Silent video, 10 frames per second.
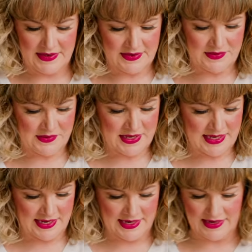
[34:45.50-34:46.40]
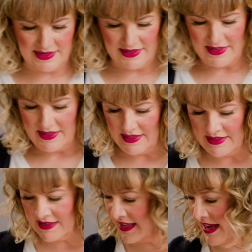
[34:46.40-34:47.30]
Okay,
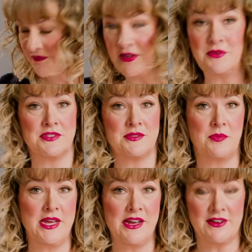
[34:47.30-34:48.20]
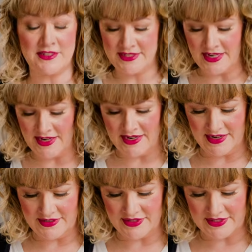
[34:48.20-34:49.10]
look at that, folks. We are
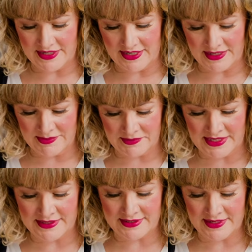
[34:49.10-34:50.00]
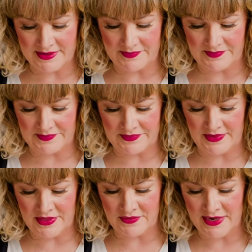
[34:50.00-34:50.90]
done. Just going to clip these
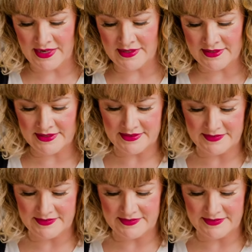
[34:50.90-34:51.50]
threads.